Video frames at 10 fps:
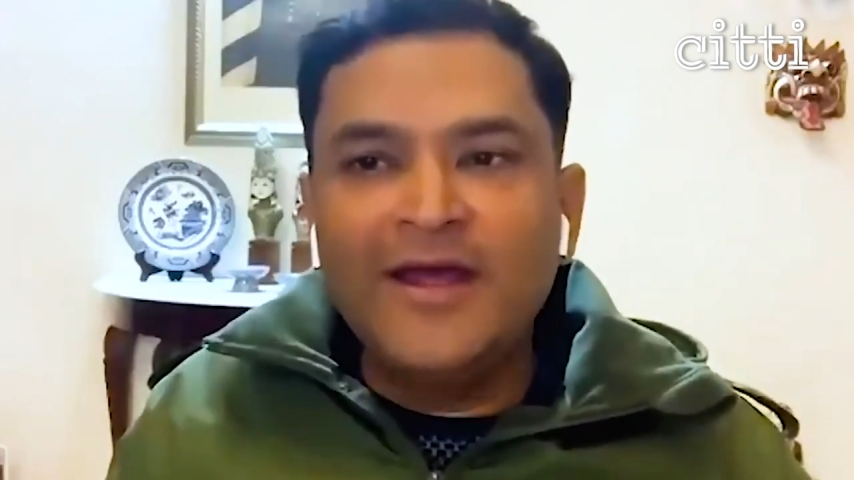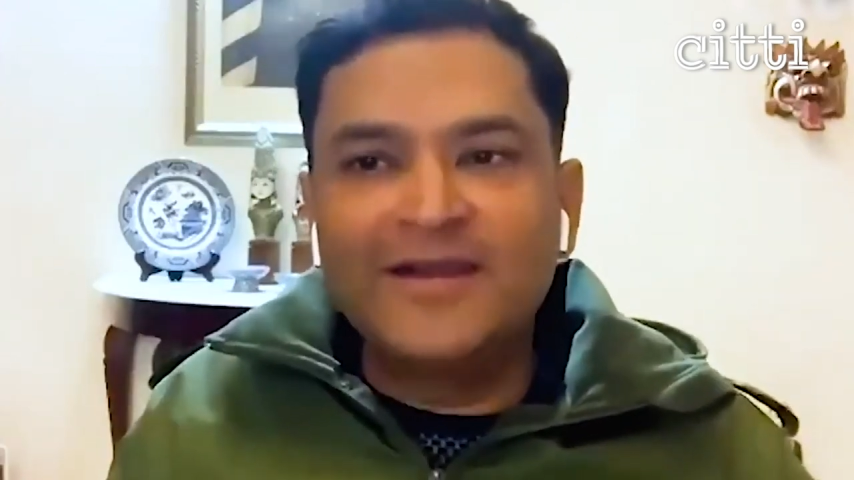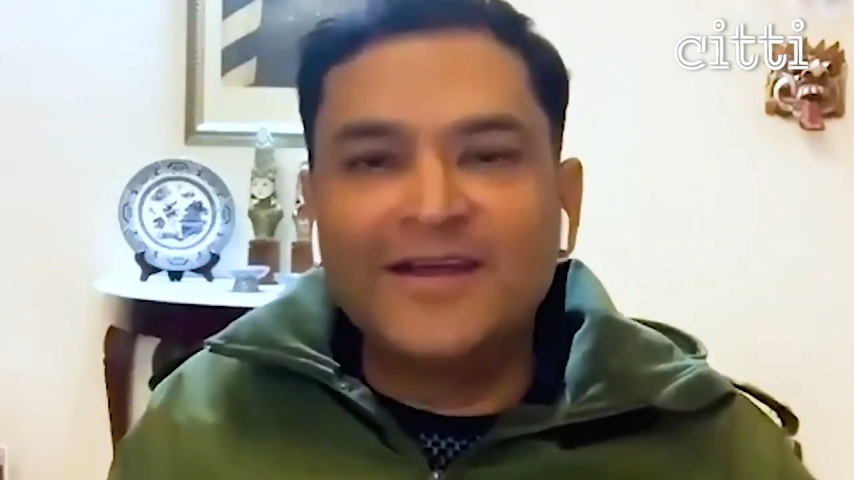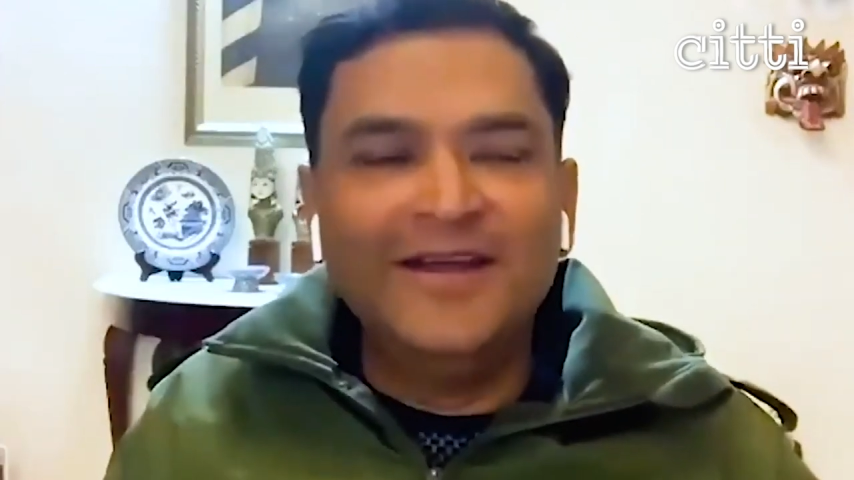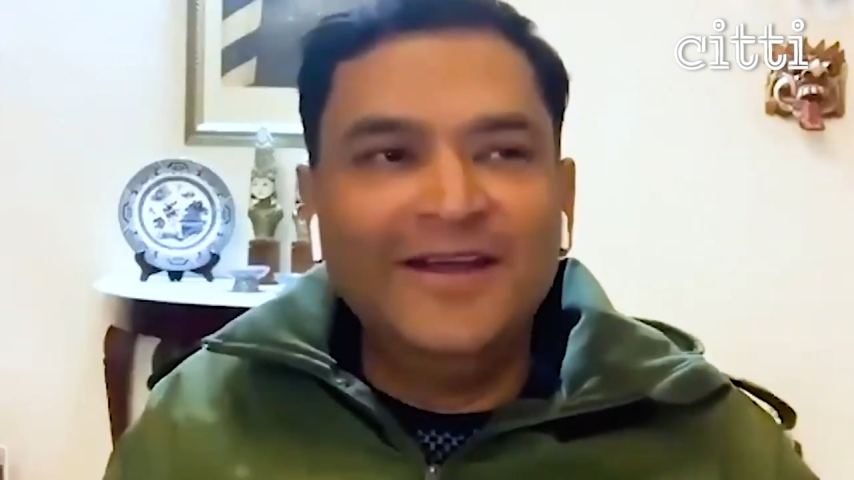
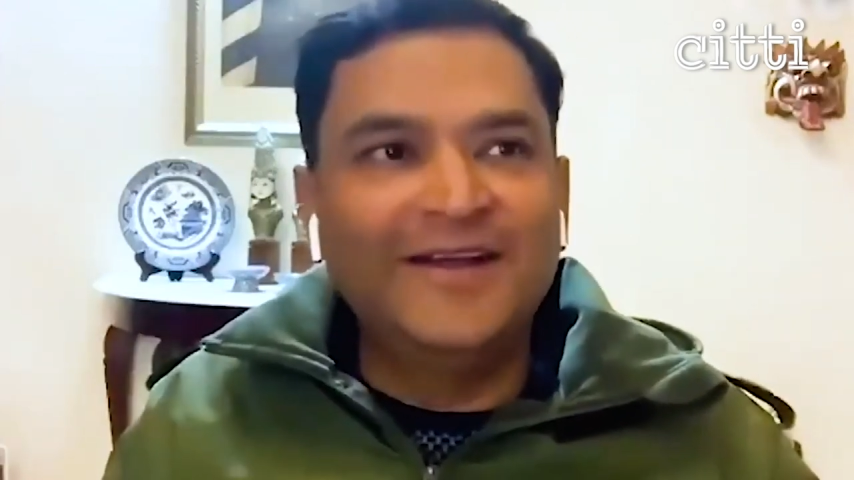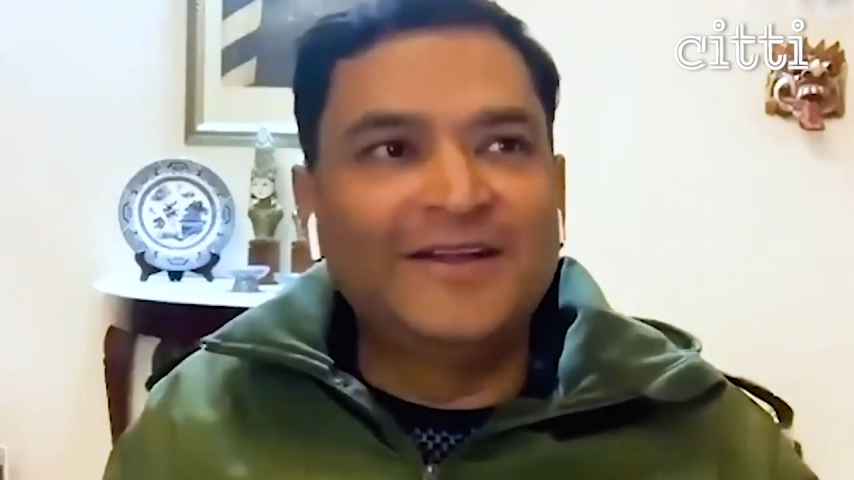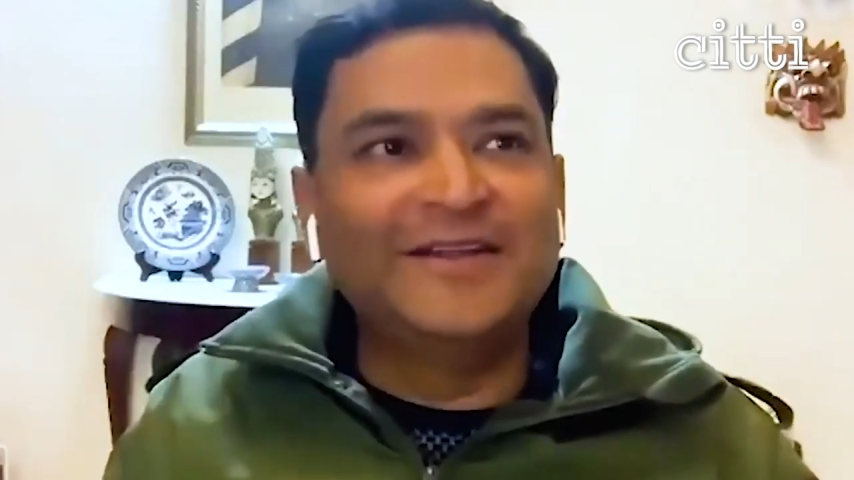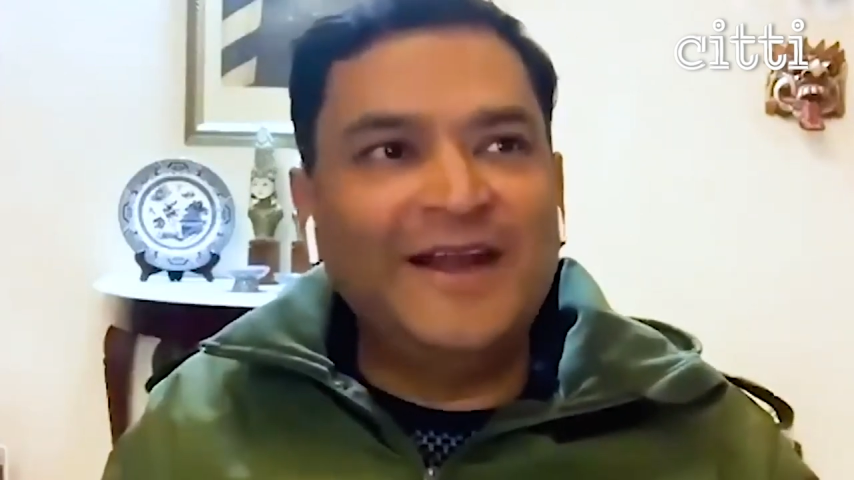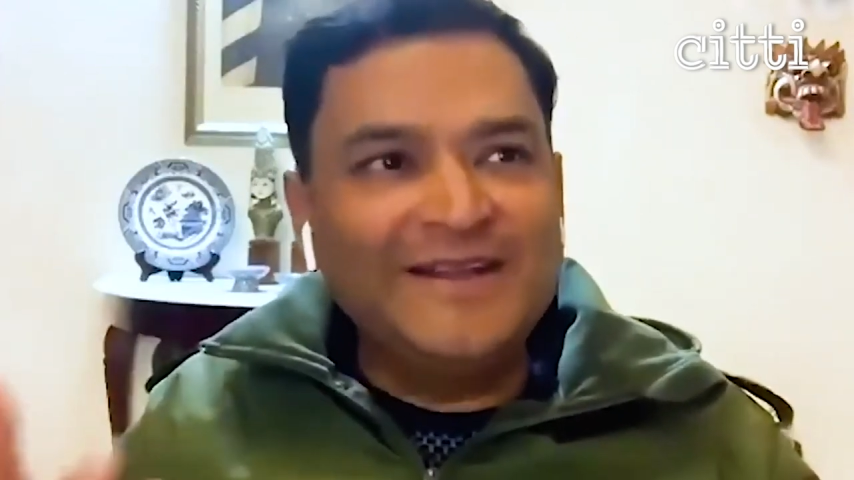And
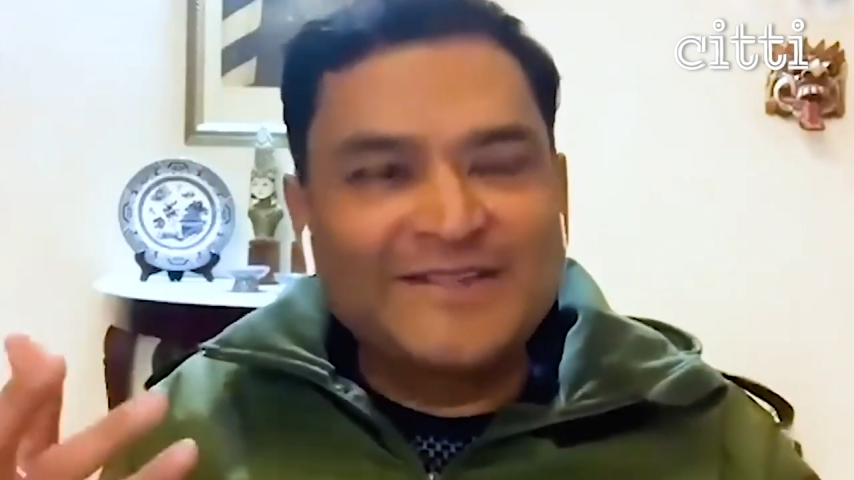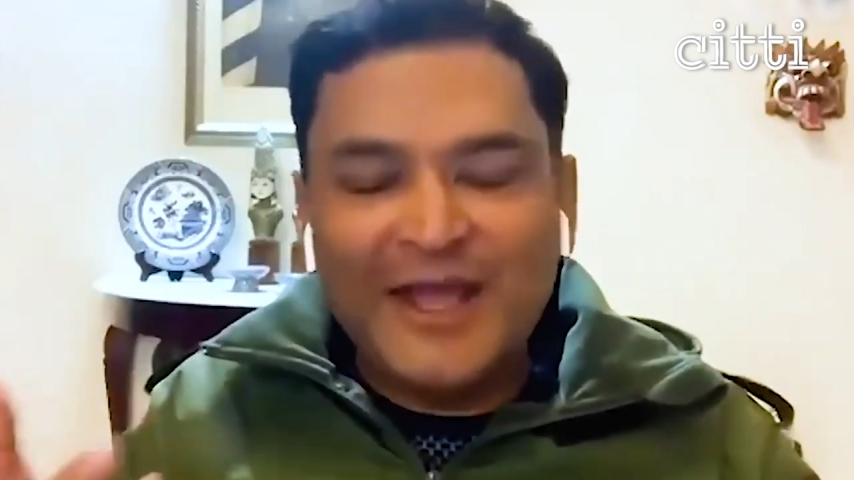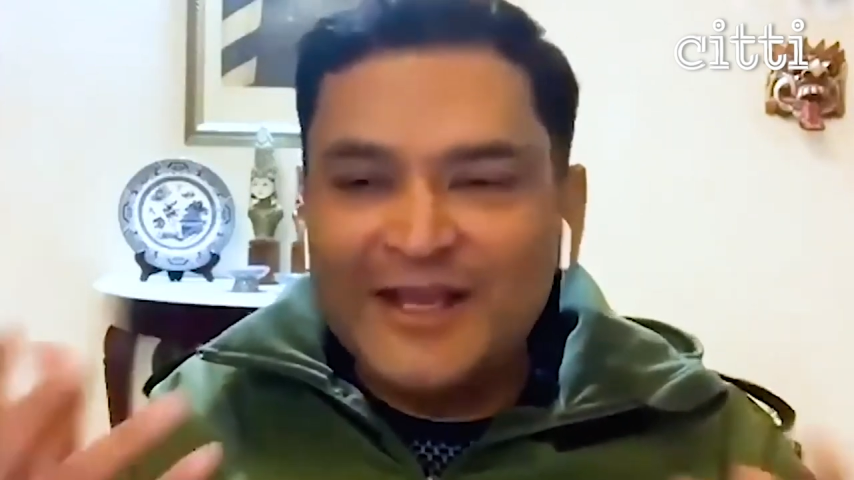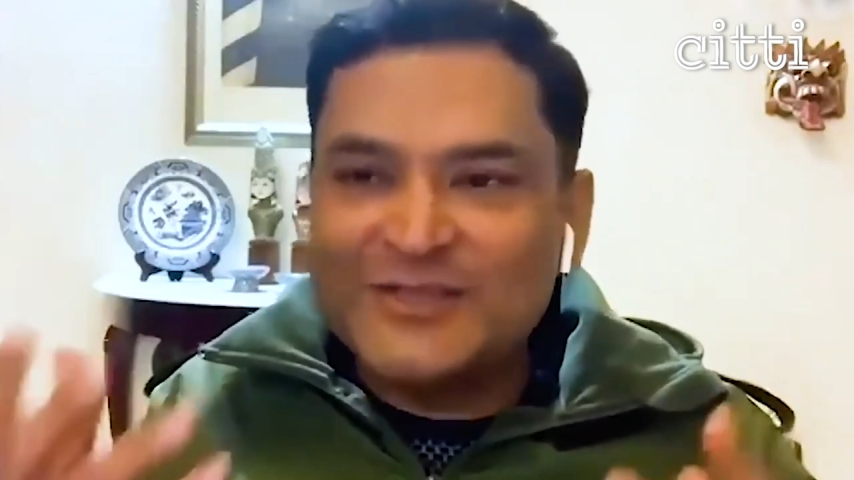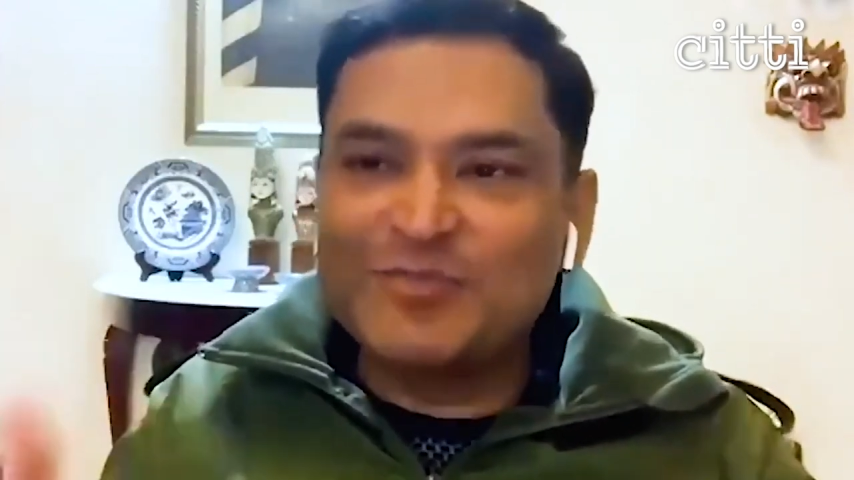that
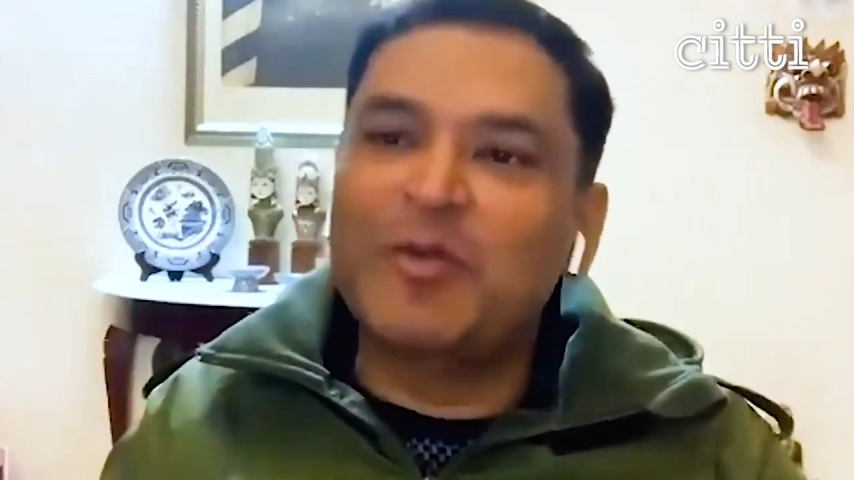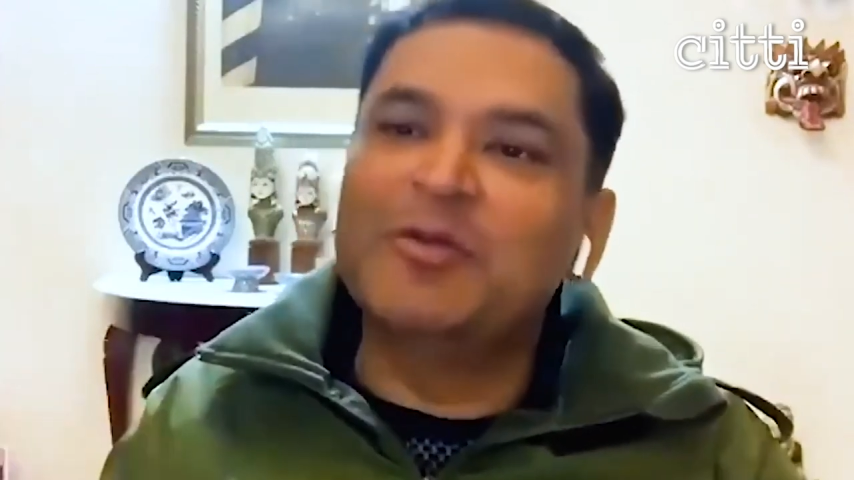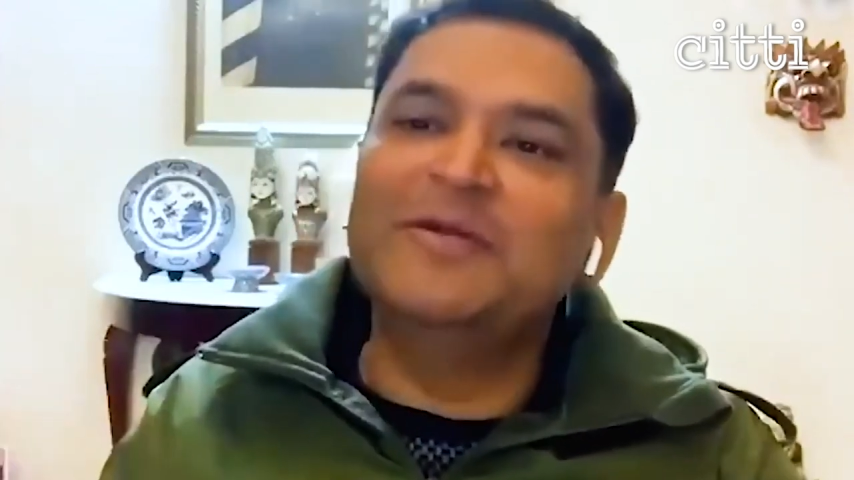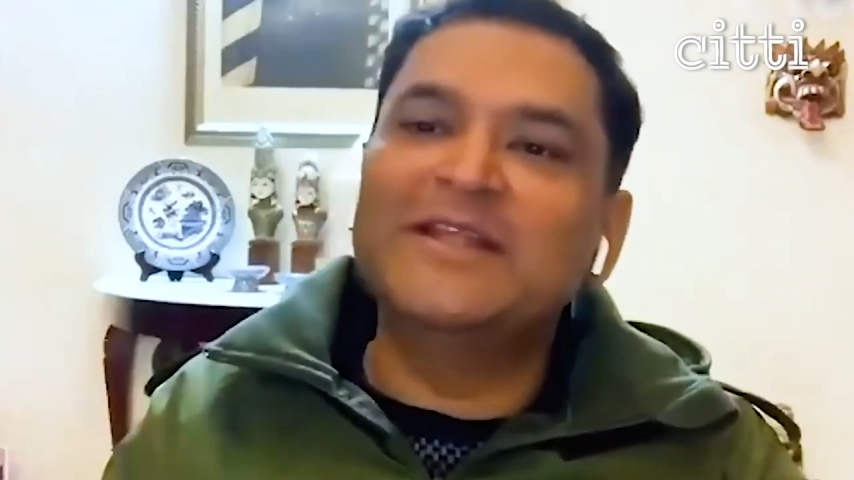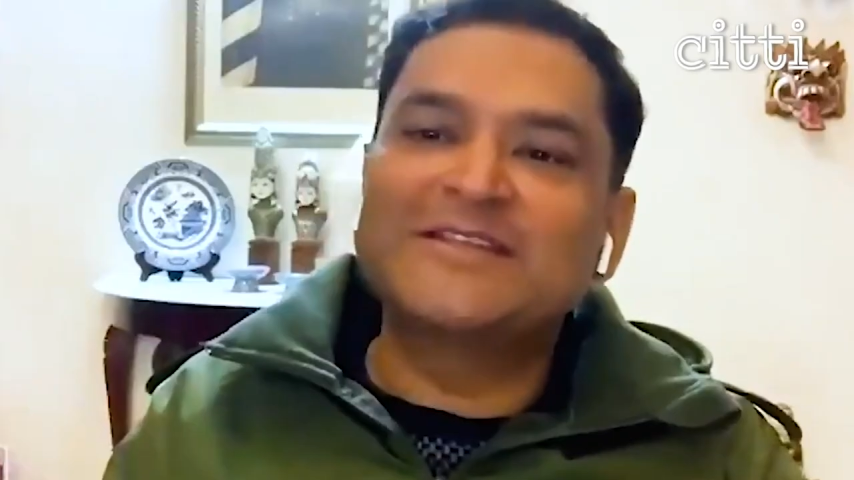is China's
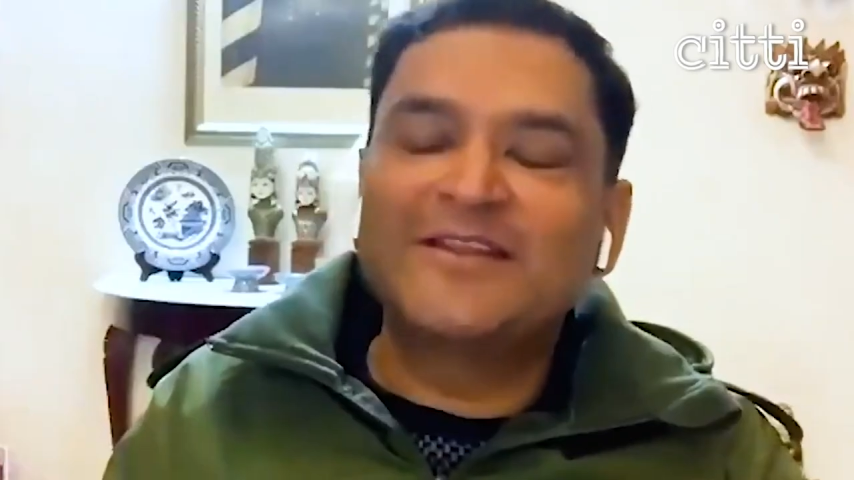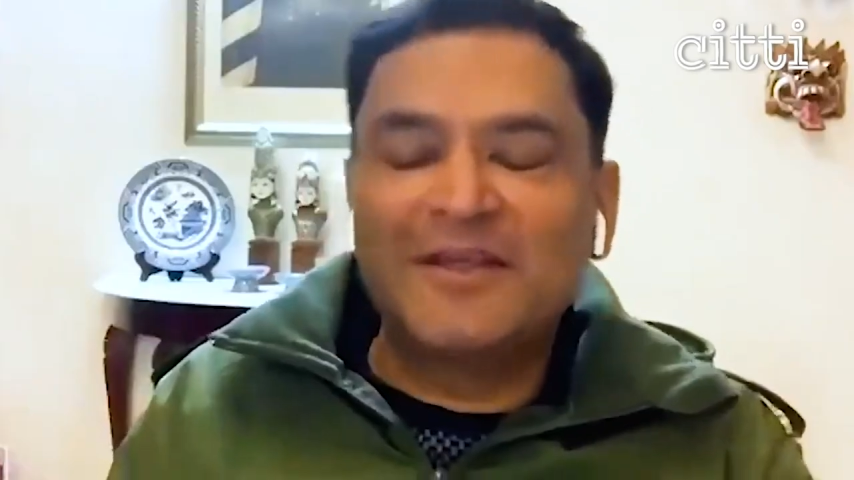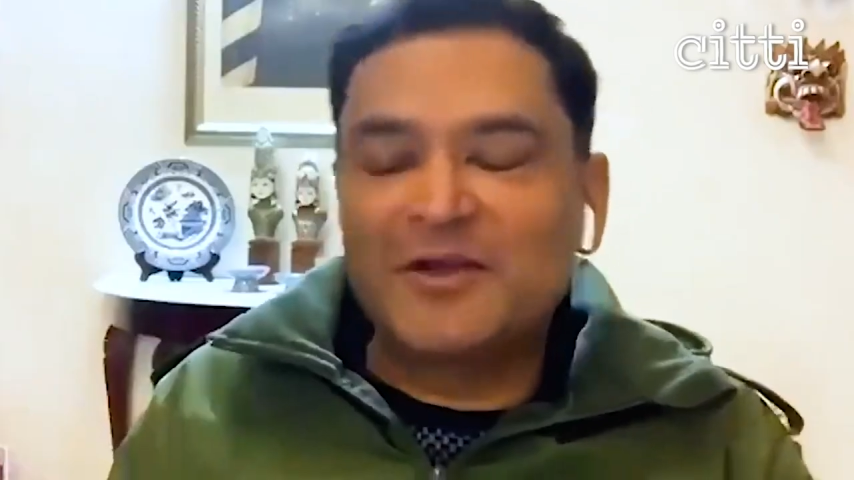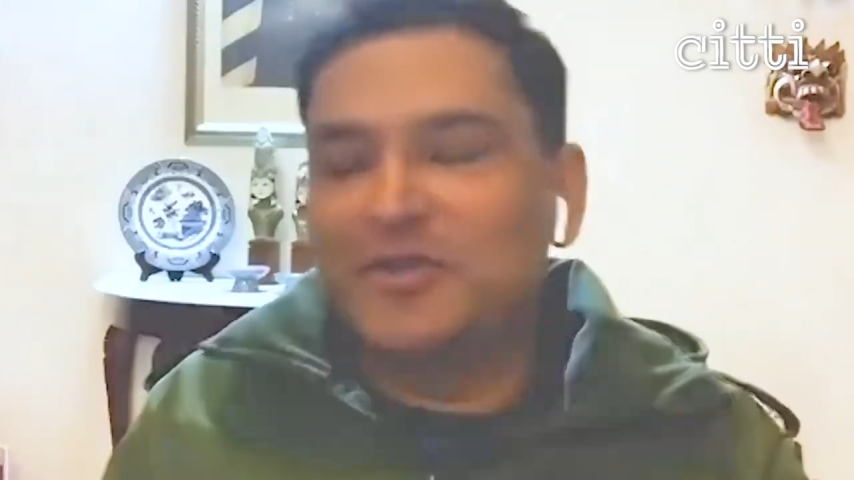problem in East